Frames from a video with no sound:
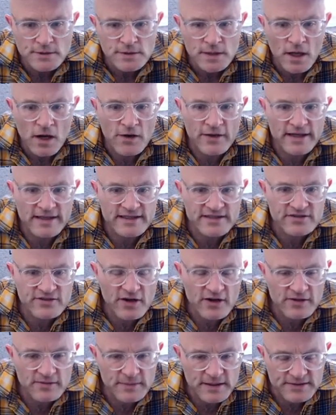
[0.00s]
Okay, let's
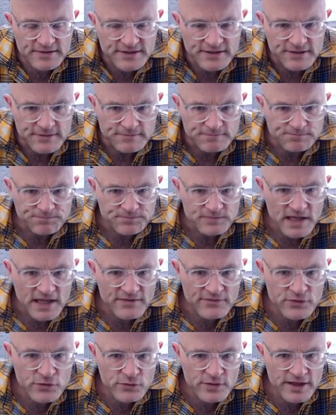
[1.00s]
talk about this. If
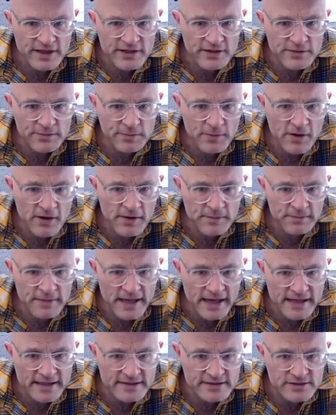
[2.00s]
you get your pawn
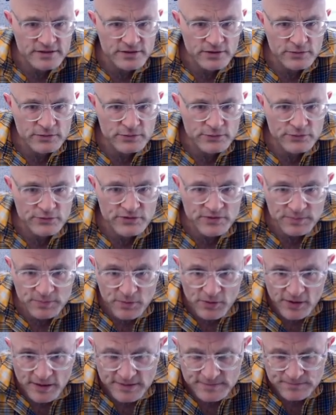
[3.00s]
back and you don't lose the
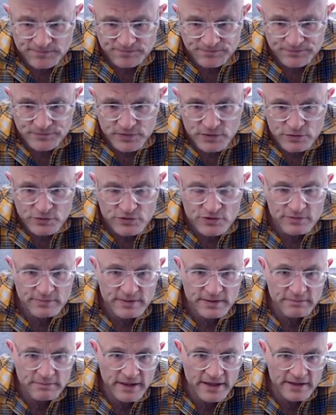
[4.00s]
pawn, you should be
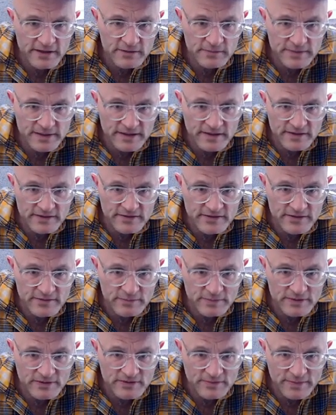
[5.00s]
better because this
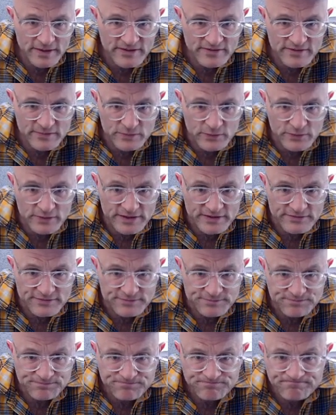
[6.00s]
bishop has some grief.
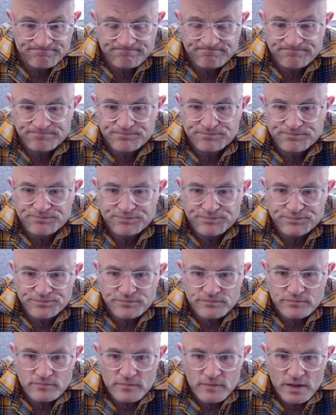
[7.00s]

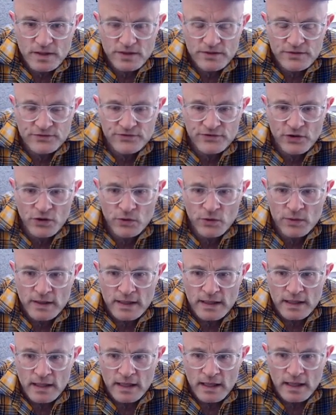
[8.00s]
So,
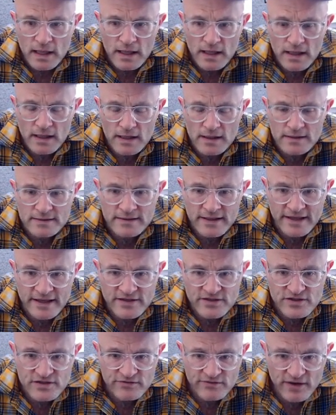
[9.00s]
knight
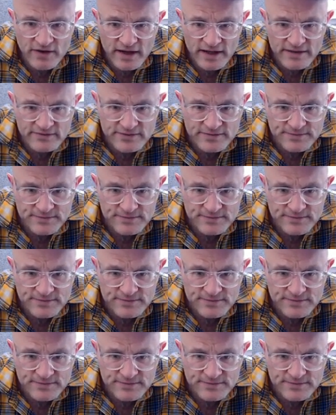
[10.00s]
g5.